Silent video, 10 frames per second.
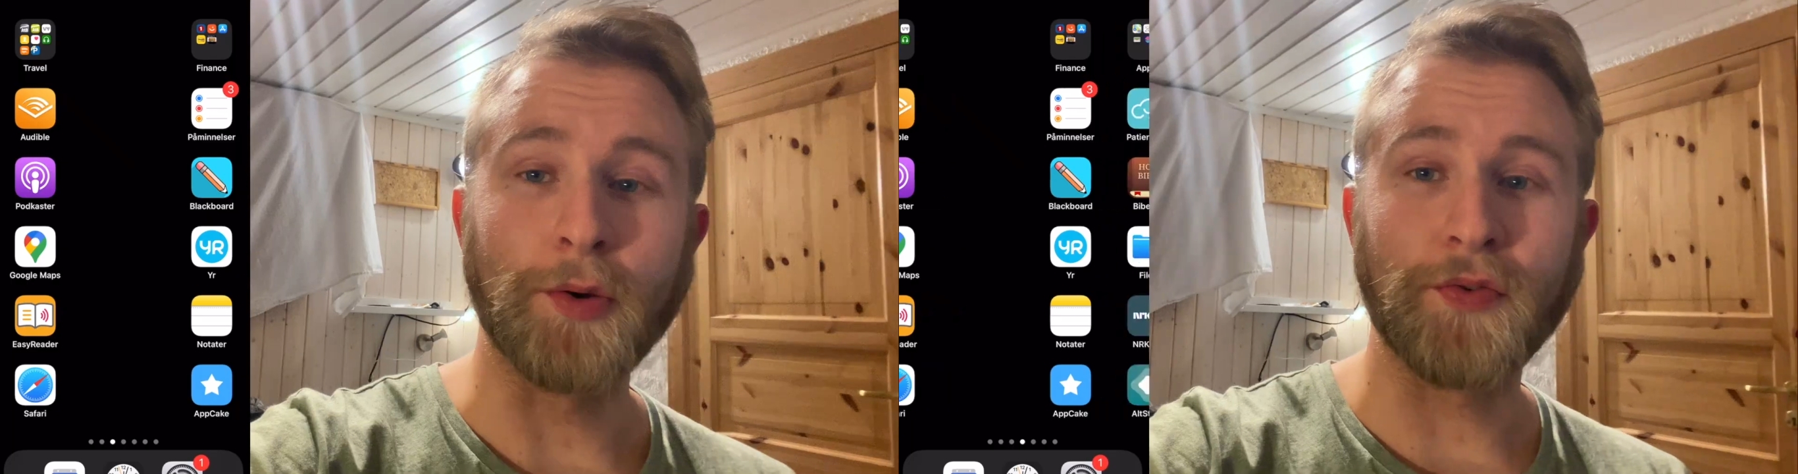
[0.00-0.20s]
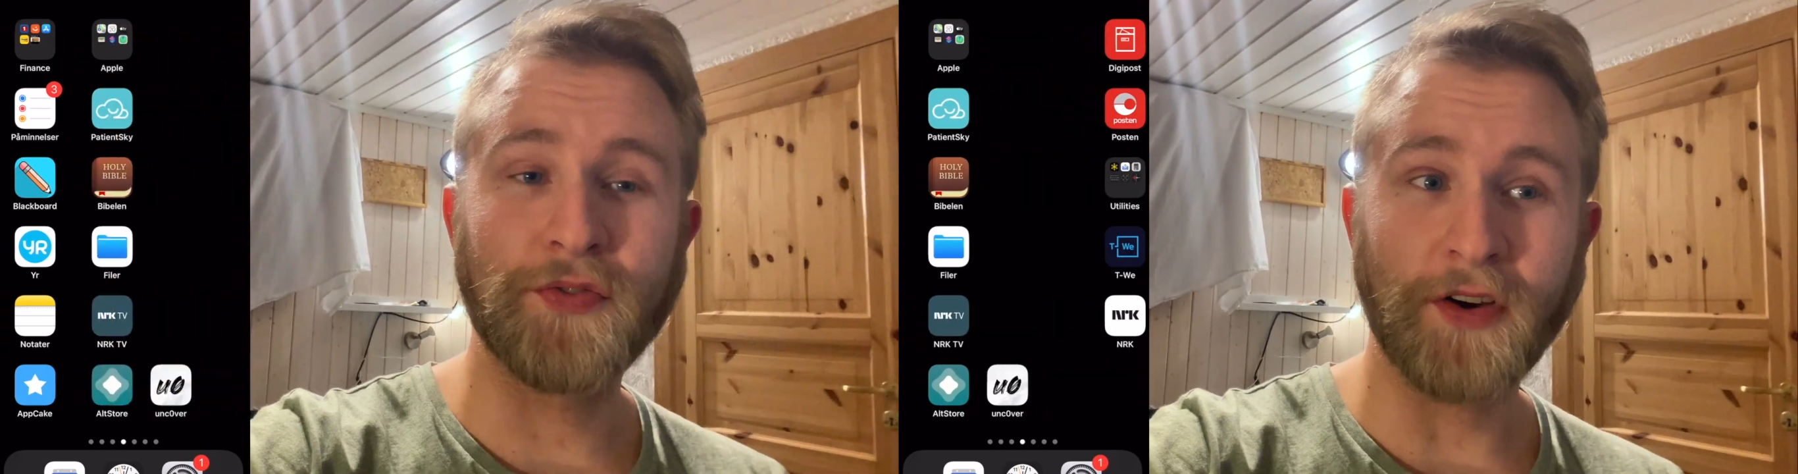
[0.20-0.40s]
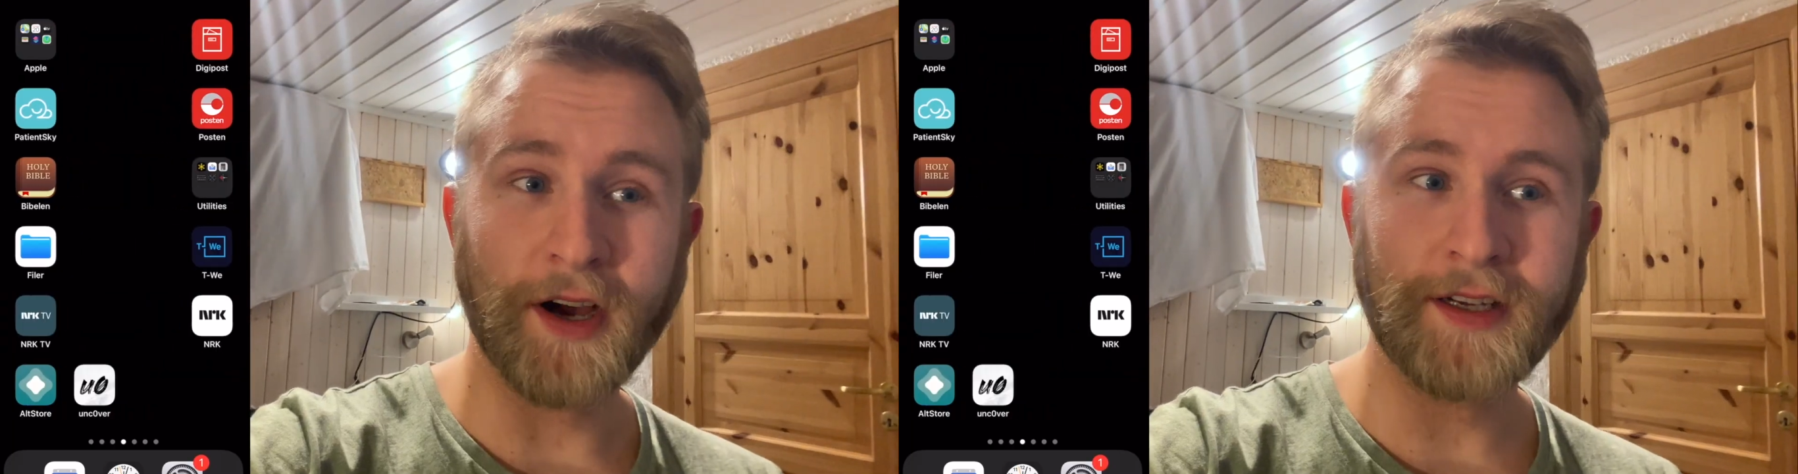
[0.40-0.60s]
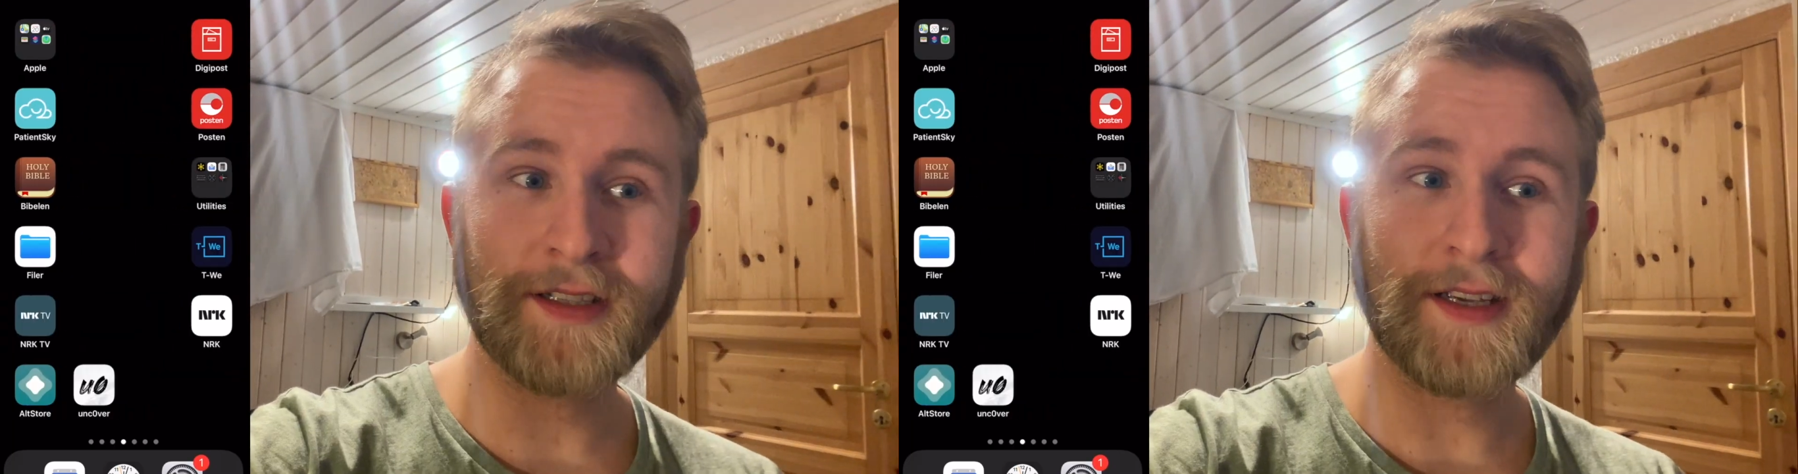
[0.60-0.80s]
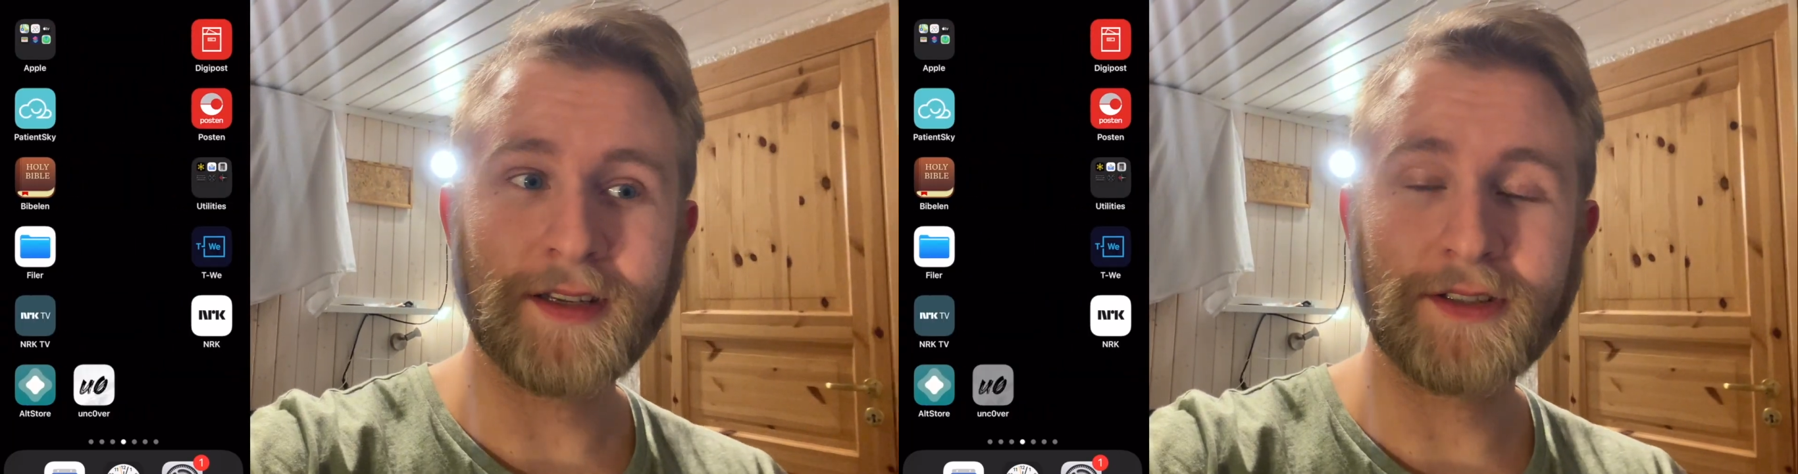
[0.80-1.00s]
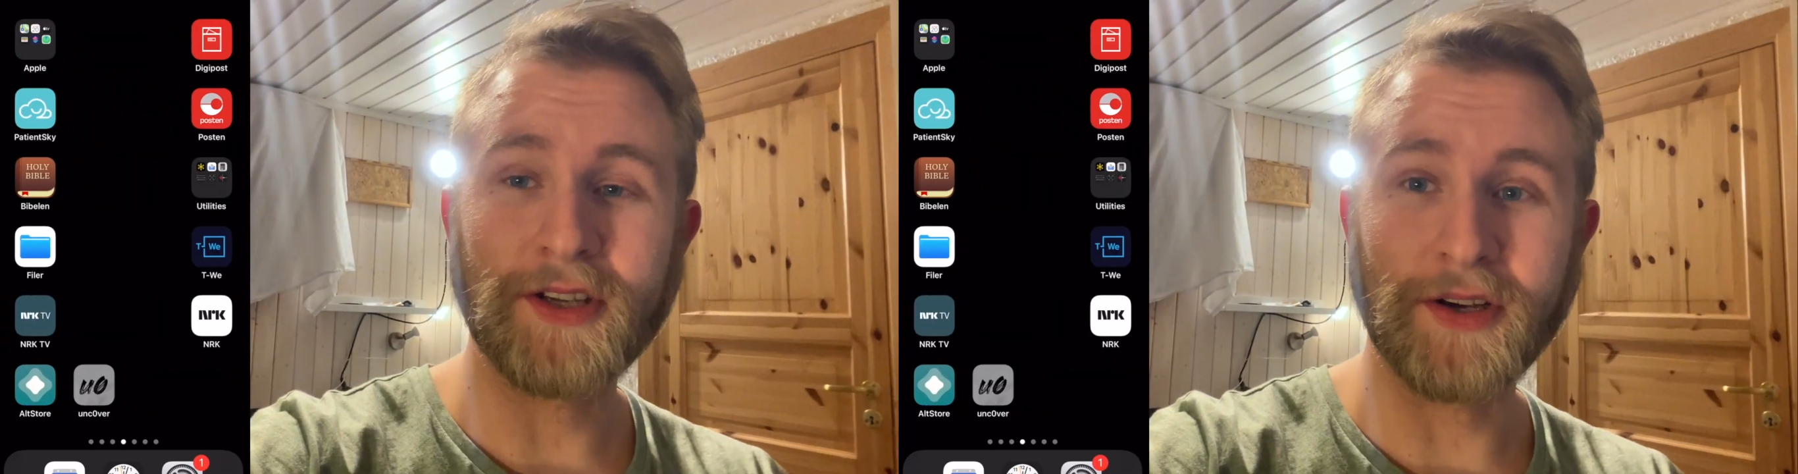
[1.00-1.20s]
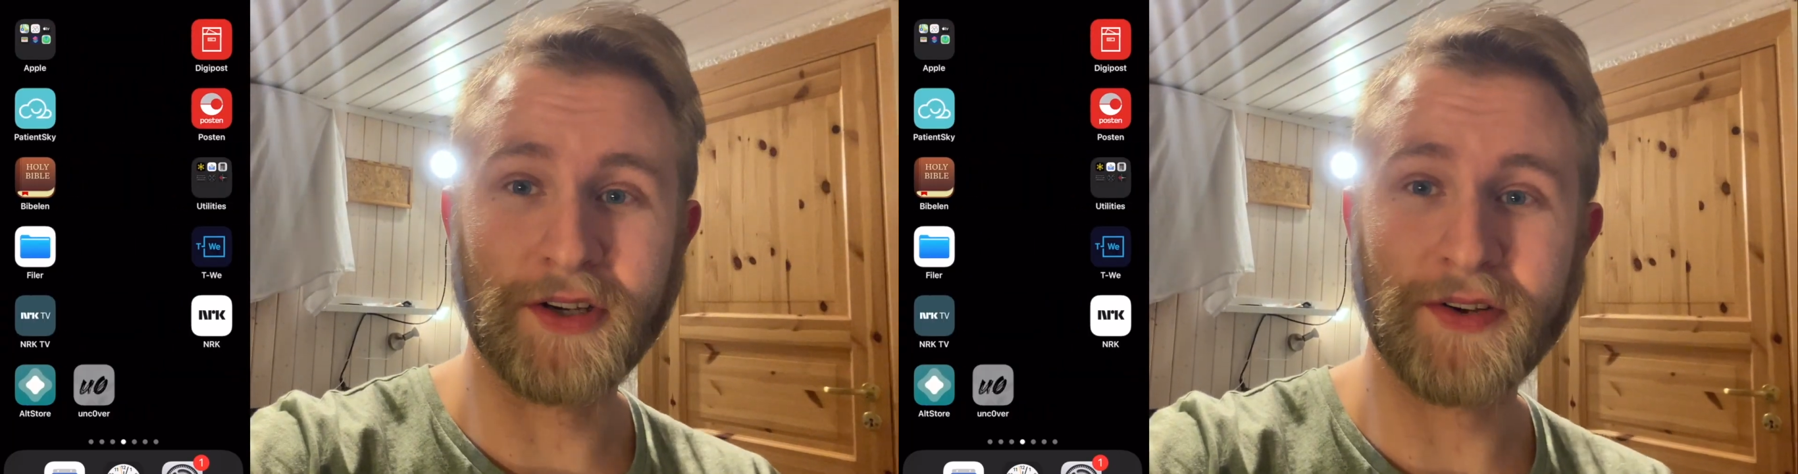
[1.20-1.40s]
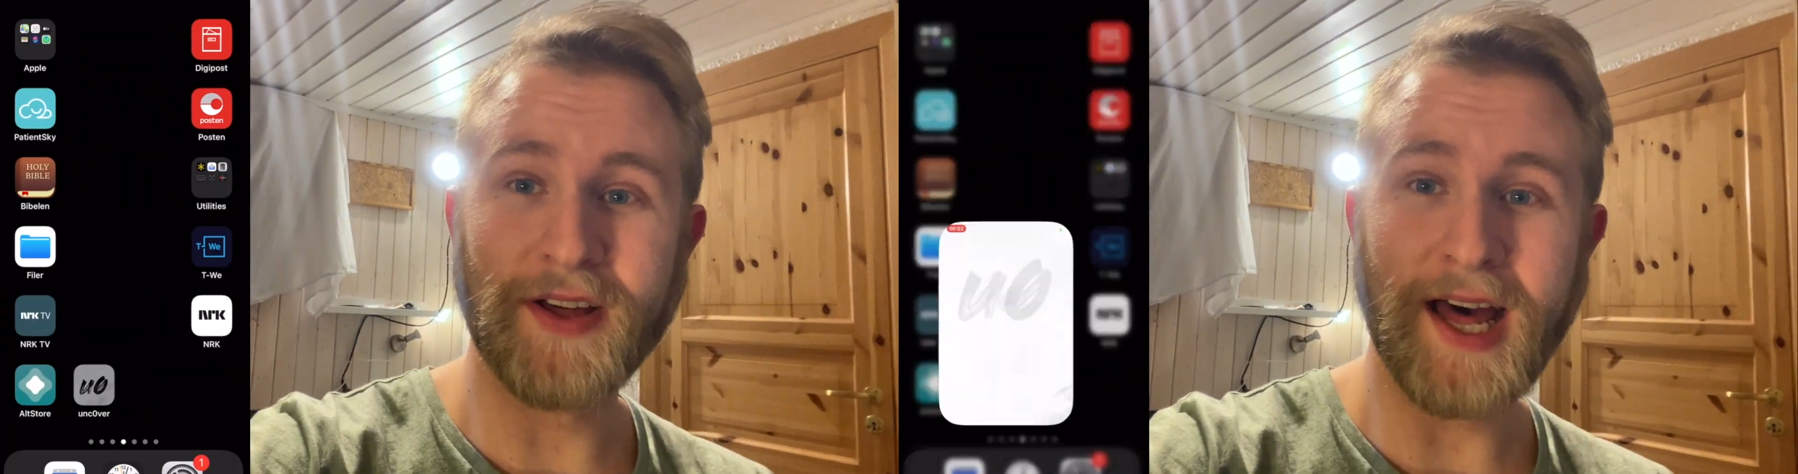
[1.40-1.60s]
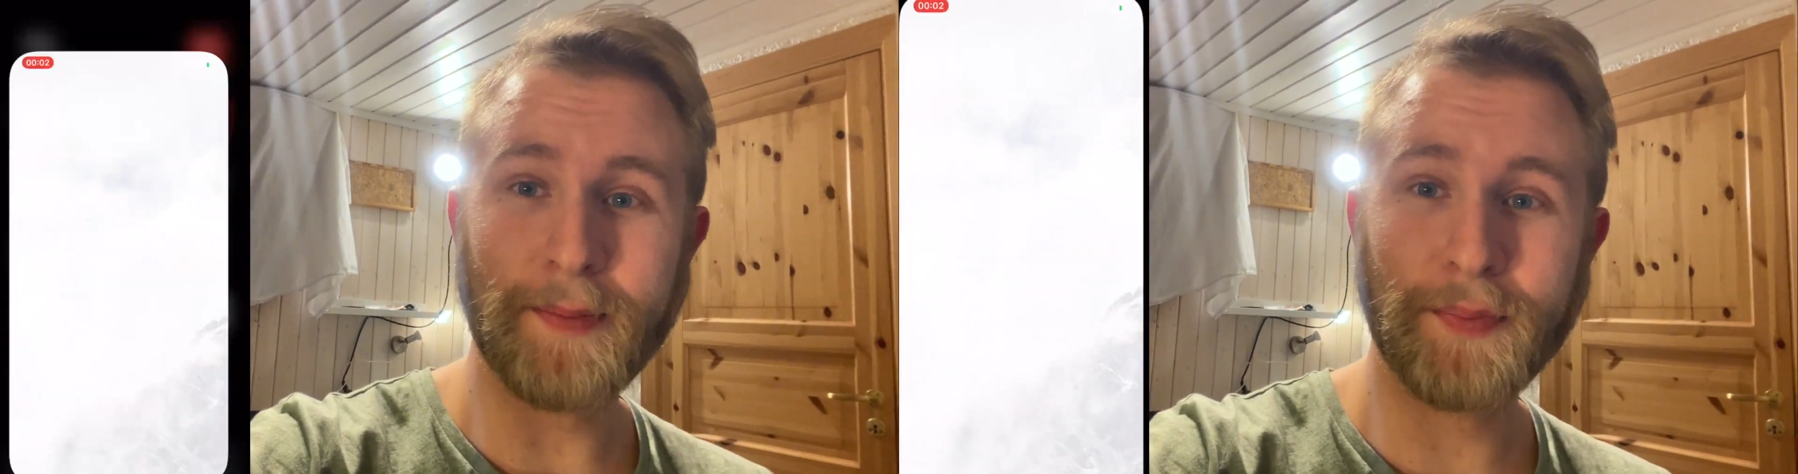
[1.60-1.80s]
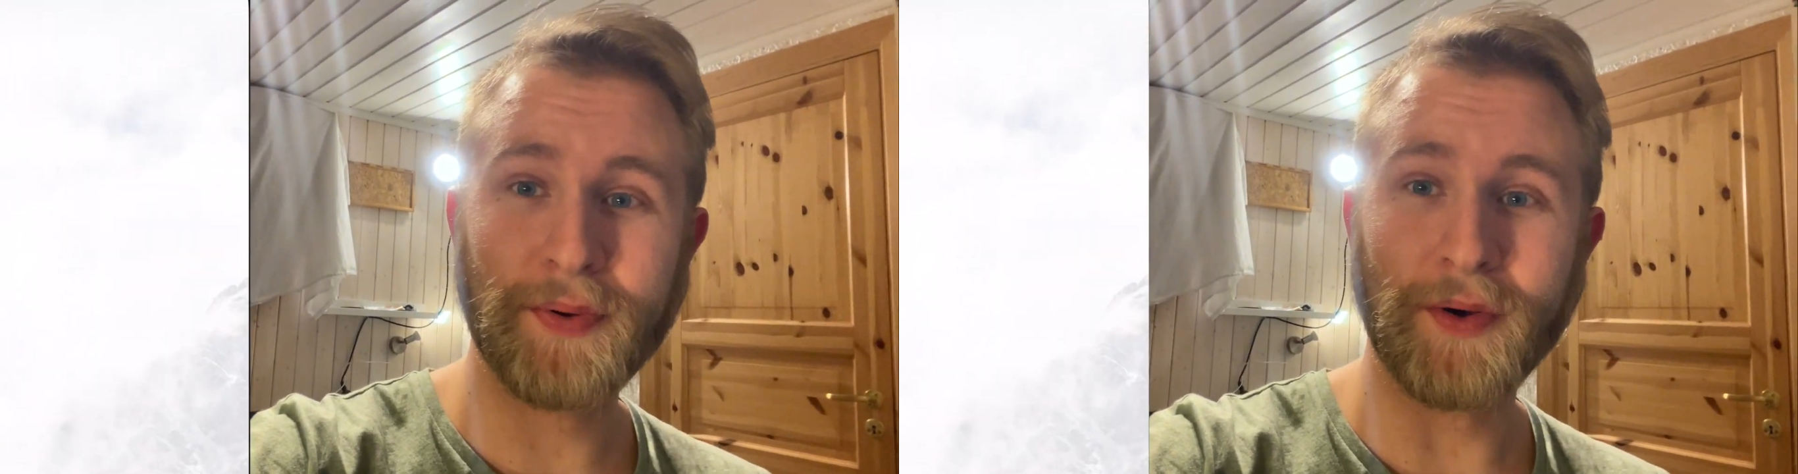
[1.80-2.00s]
Find the unc0ver app